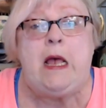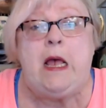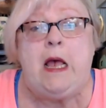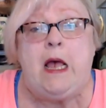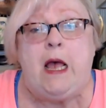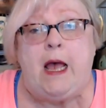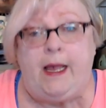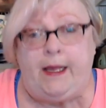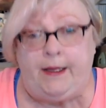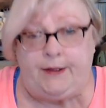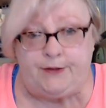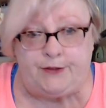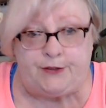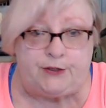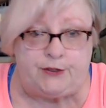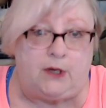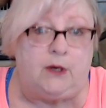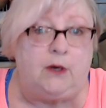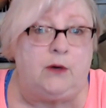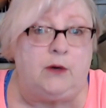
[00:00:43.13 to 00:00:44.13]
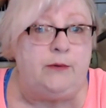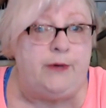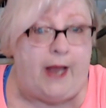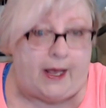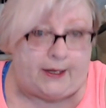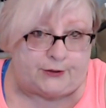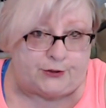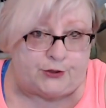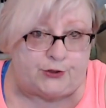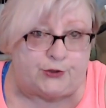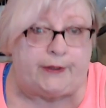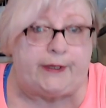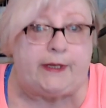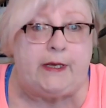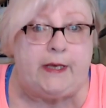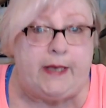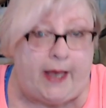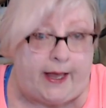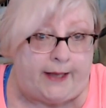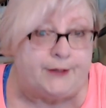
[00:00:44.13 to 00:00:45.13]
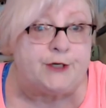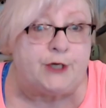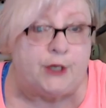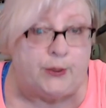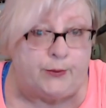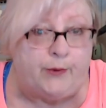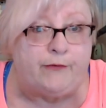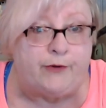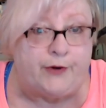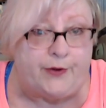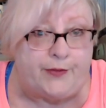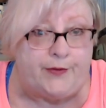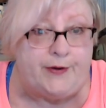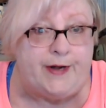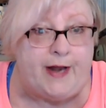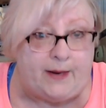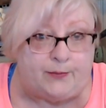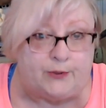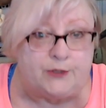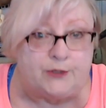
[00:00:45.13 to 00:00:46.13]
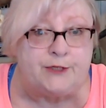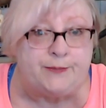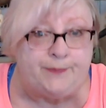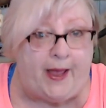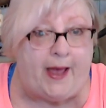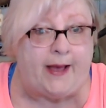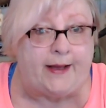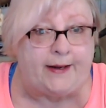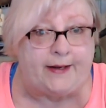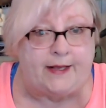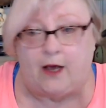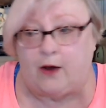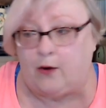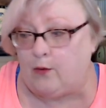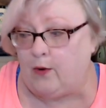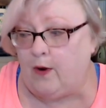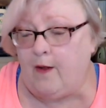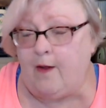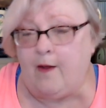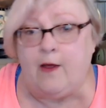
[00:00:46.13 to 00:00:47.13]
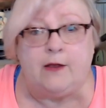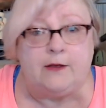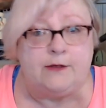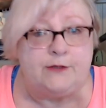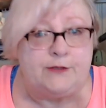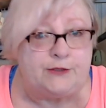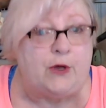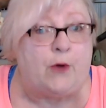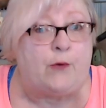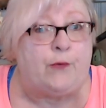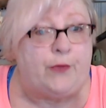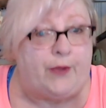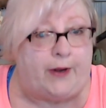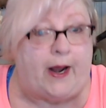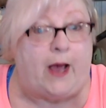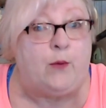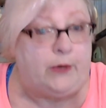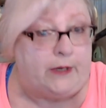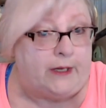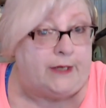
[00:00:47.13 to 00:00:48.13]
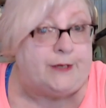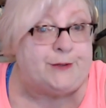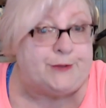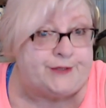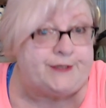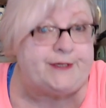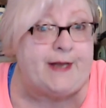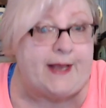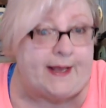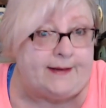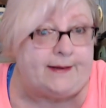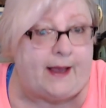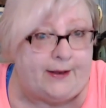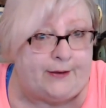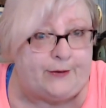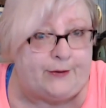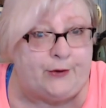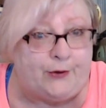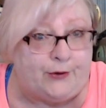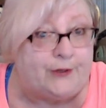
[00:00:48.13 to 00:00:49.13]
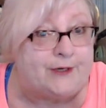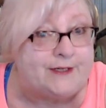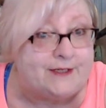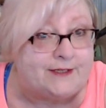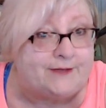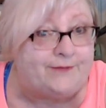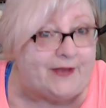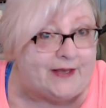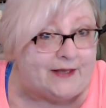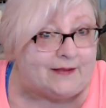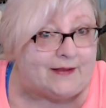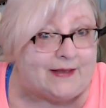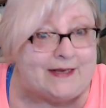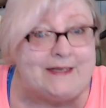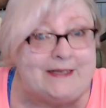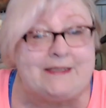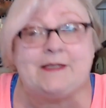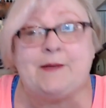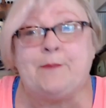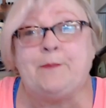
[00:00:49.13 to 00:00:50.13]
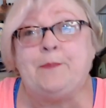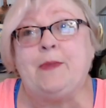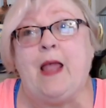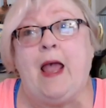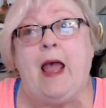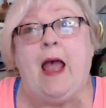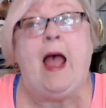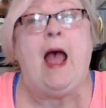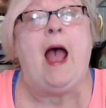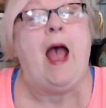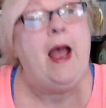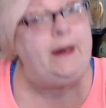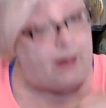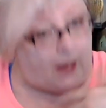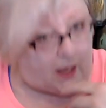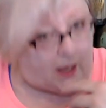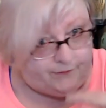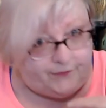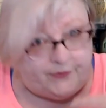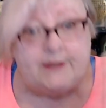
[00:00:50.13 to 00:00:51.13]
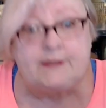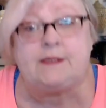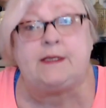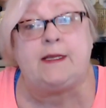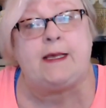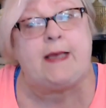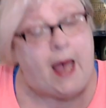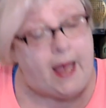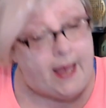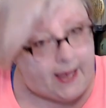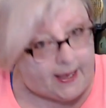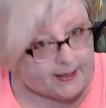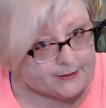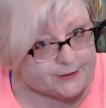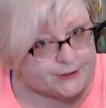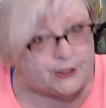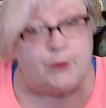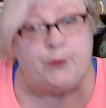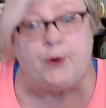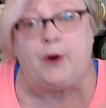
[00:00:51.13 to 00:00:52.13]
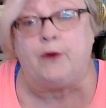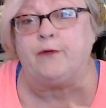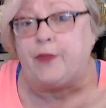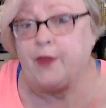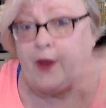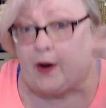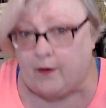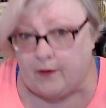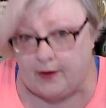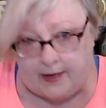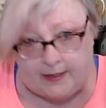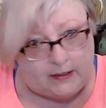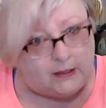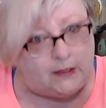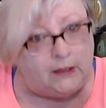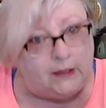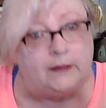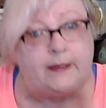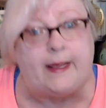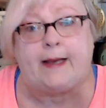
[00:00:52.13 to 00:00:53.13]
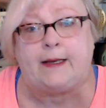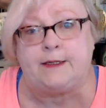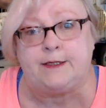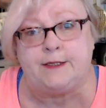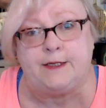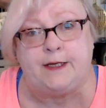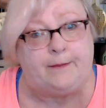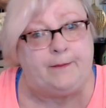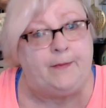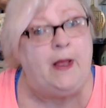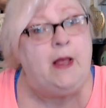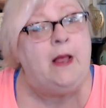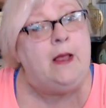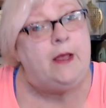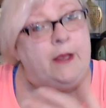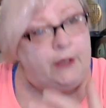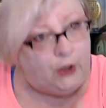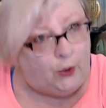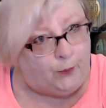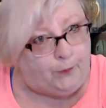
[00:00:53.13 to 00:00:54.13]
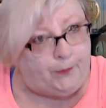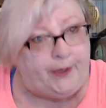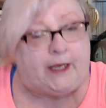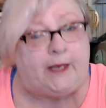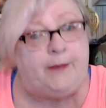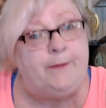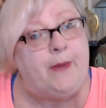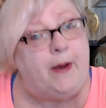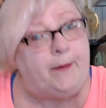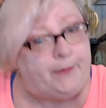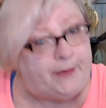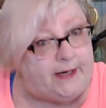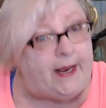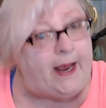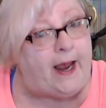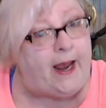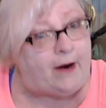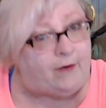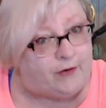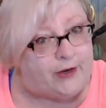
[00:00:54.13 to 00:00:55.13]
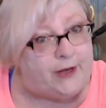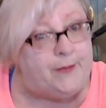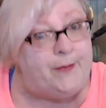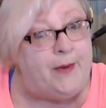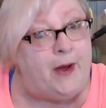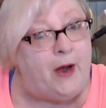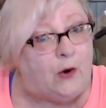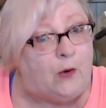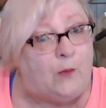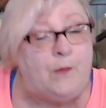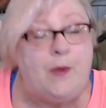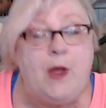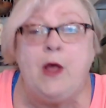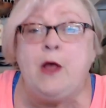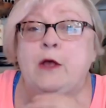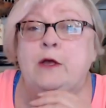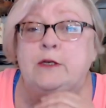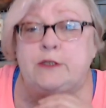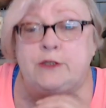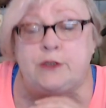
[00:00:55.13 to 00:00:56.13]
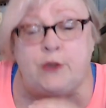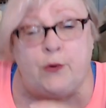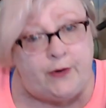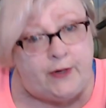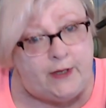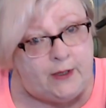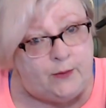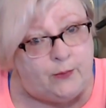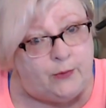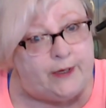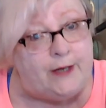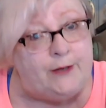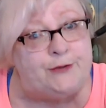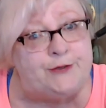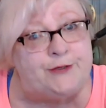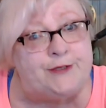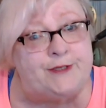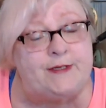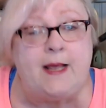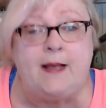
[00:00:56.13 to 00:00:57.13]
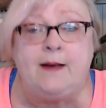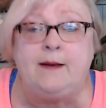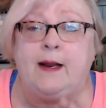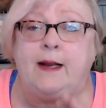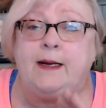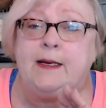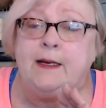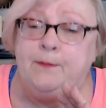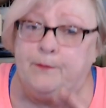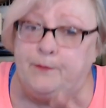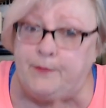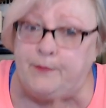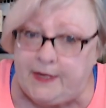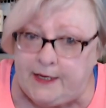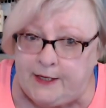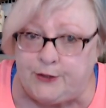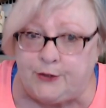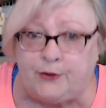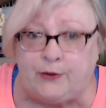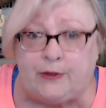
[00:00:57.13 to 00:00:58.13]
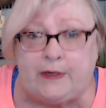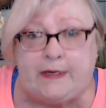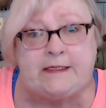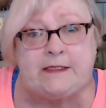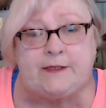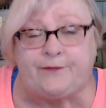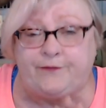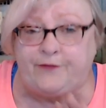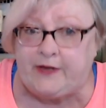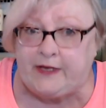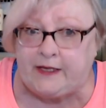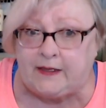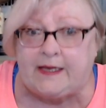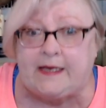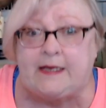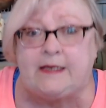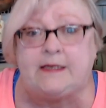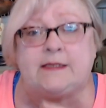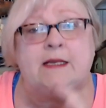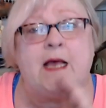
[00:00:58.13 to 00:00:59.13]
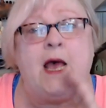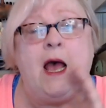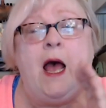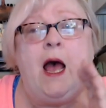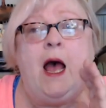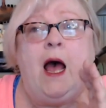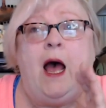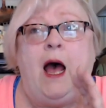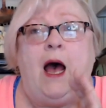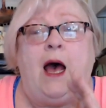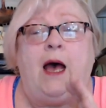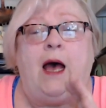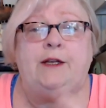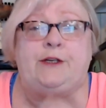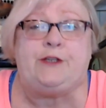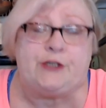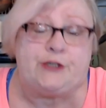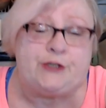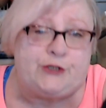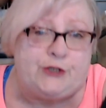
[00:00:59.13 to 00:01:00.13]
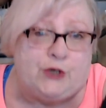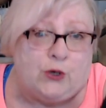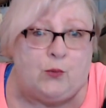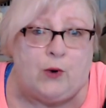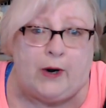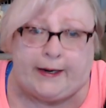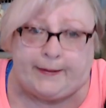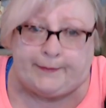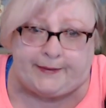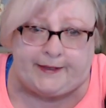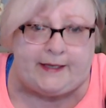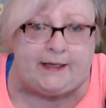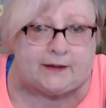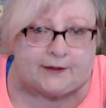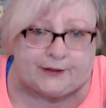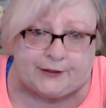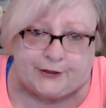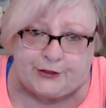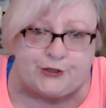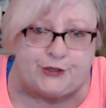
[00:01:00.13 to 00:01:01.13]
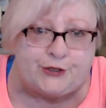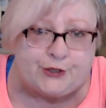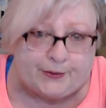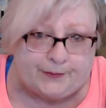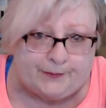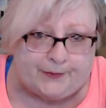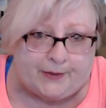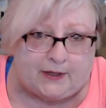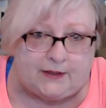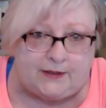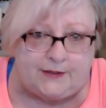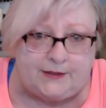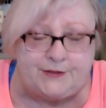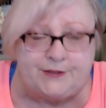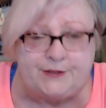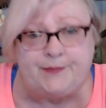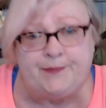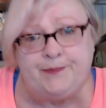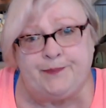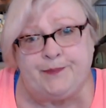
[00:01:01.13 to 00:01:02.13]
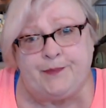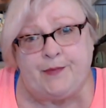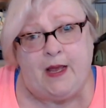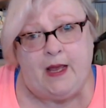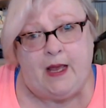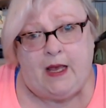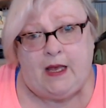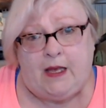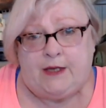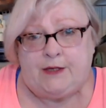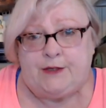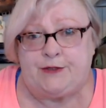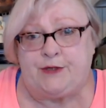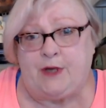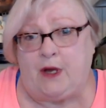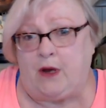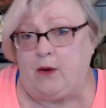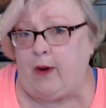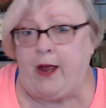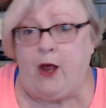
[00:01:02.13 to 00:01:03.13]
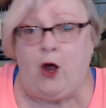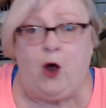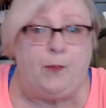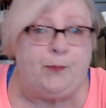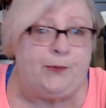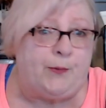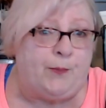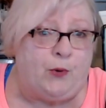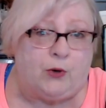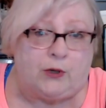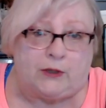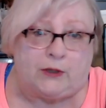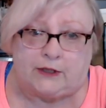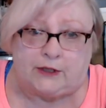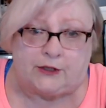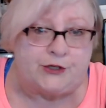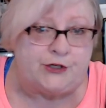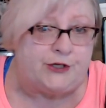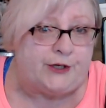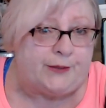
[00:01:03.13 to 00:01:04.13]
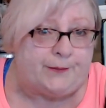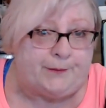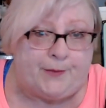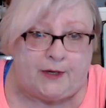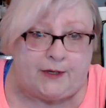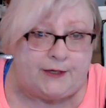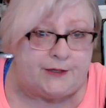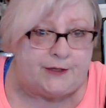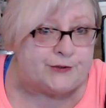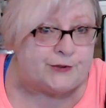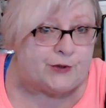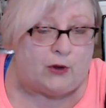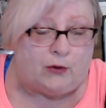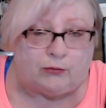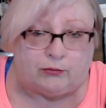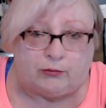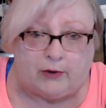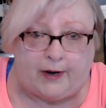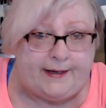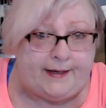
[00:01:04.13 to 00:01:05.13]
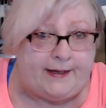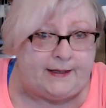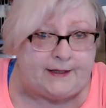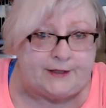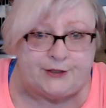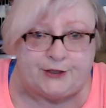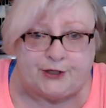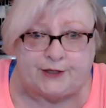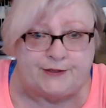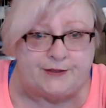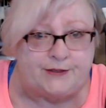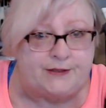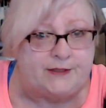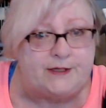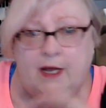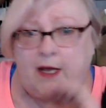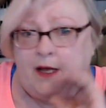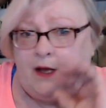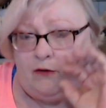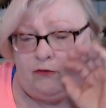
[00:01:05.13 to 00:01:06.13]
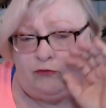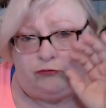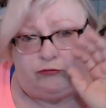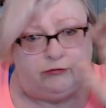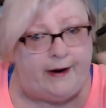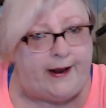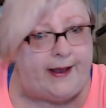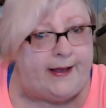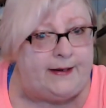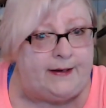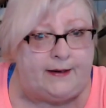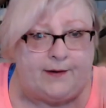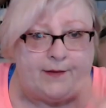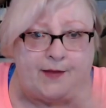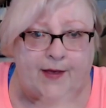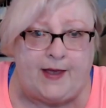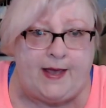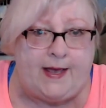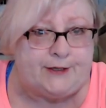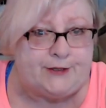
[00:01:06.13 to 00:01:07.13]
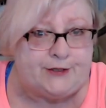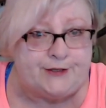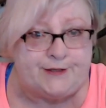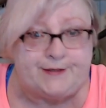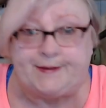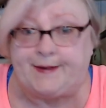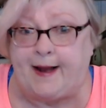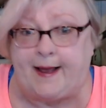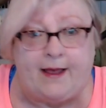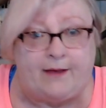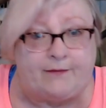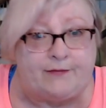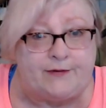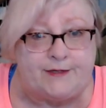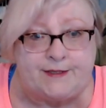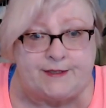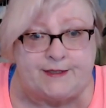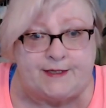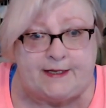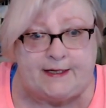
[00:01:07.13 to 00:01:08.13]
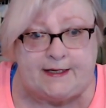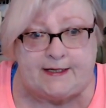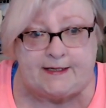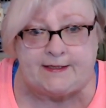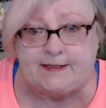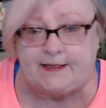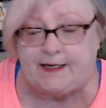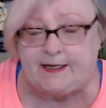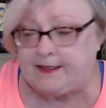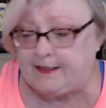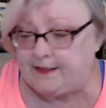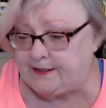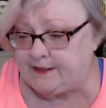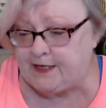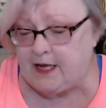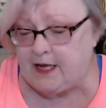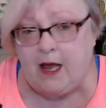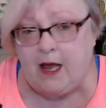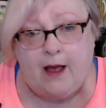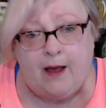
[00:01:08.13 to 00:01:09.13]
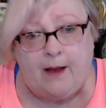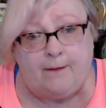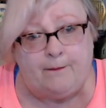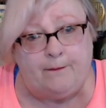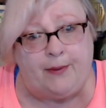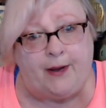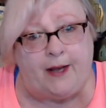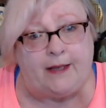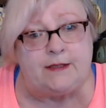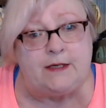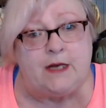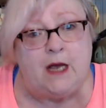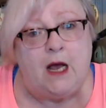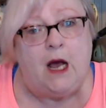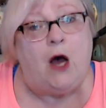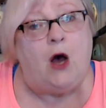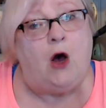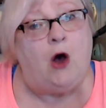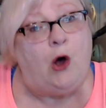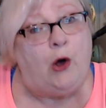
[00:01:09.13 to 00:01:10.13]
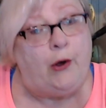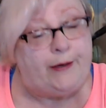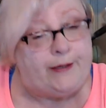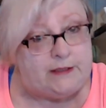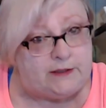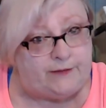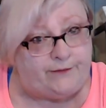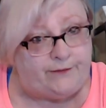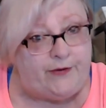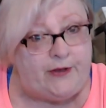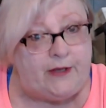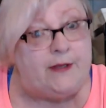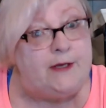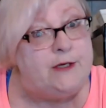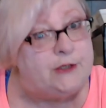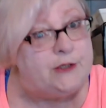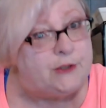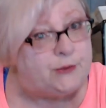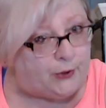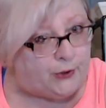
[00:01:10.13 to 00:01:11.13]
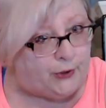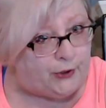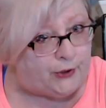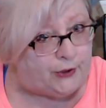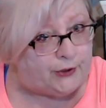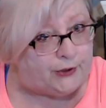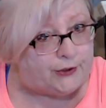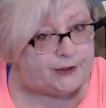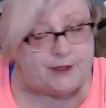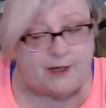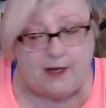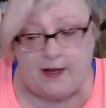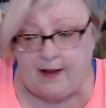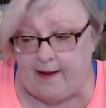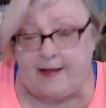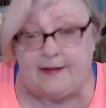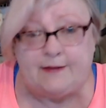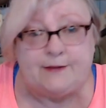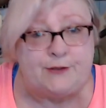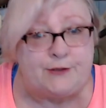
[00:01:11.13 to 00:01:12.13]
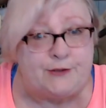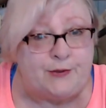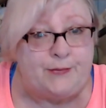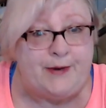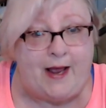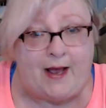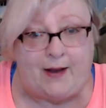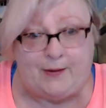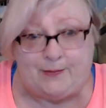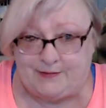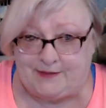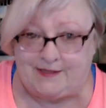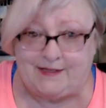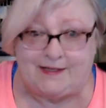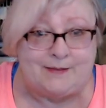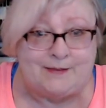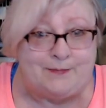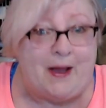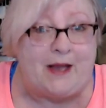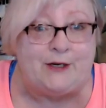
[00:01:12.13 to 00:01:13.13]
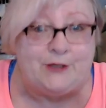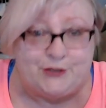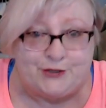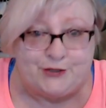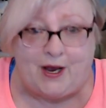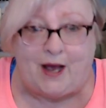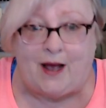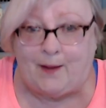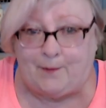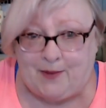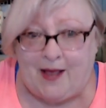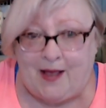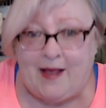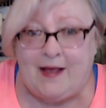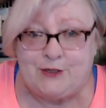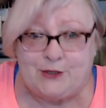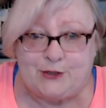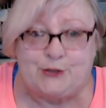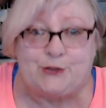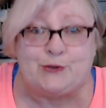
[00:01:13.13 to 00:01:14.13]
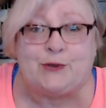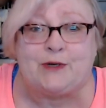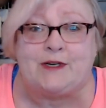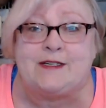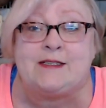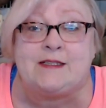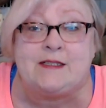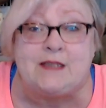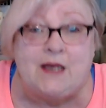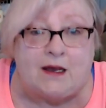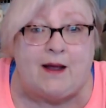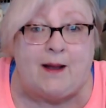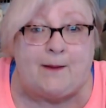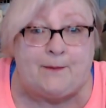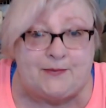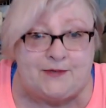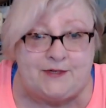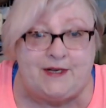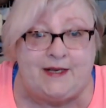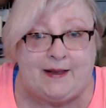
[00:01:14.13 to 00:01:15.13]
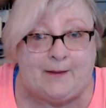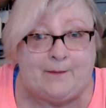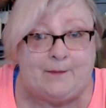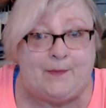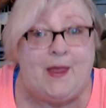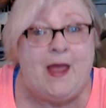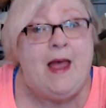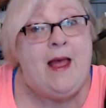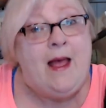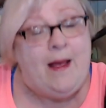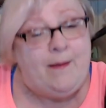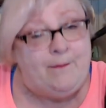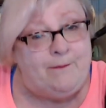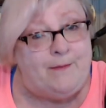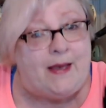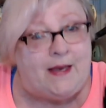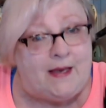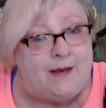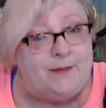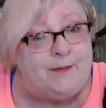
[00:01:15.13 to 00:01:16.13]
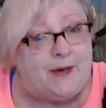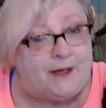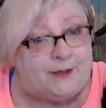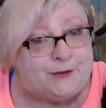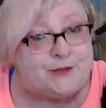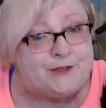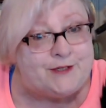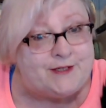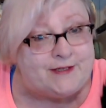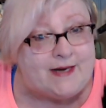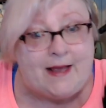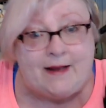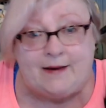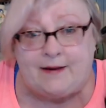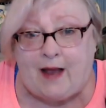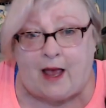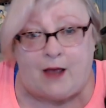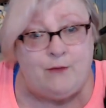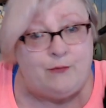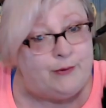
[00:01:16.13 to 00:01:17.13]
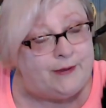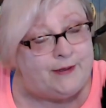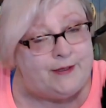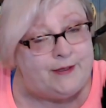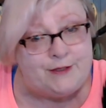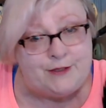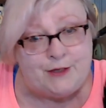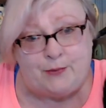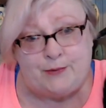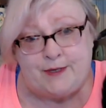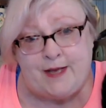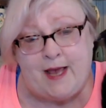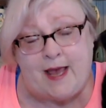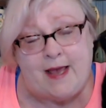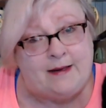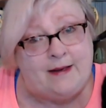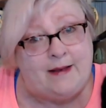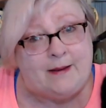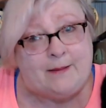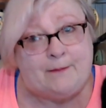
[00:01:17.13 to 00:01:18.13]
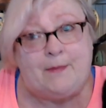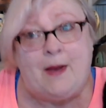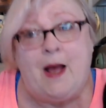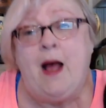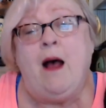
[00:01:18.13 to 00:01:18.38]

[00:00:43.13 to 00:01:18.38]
And so naturally he had to go over to the neighbor's patio so that I would understand I had hurt his feelings. And obviously I had to go over there and collect him, you know, pick him up and carry him home so that he would understand I didn't mean to hurt his feelings. I just want him killing chipmunks. So I hope the poor little chipmunk is all right. It just ran into the hedges and I haven't seen it since. But Audie's feelings were hurt and so now, see, it's my job to sort of suck up to him and make him understand I really don't hate him.